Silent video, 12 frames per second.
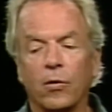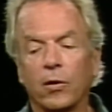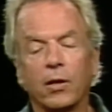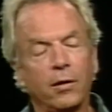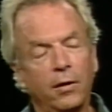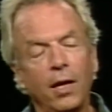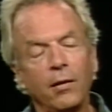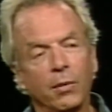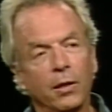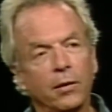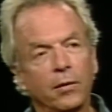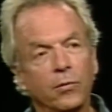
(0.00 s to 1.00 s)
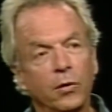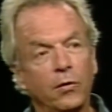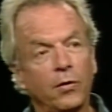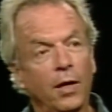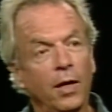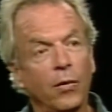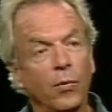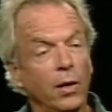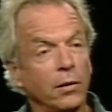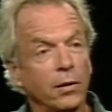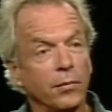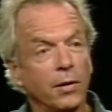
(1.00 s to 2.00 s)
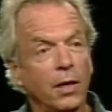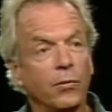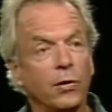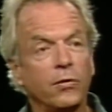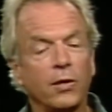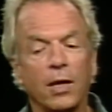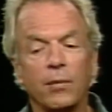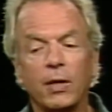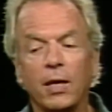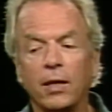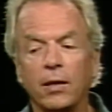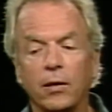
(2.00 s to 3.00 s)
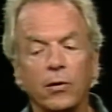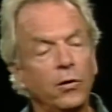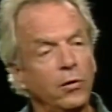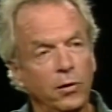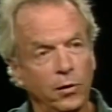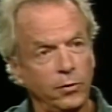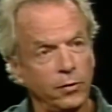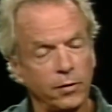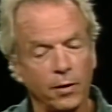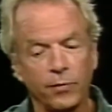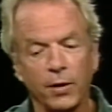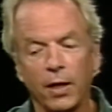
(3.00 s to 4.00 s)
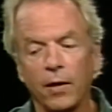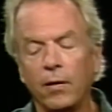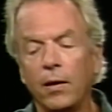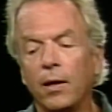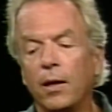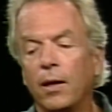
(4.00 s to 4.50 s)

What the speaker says: or contentment, which I welcome and which I am getting good doses of now,